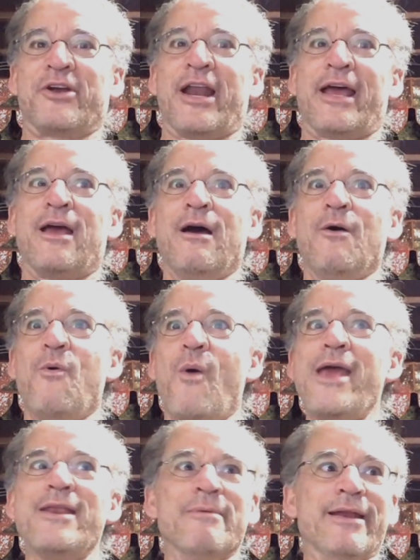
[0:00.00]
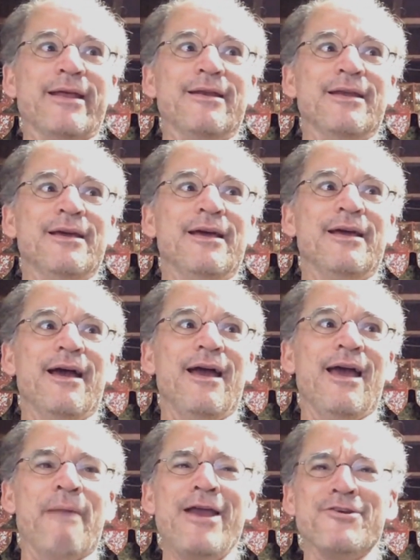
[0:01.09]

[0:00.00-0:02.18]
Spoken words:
you're like, wait a minute, am I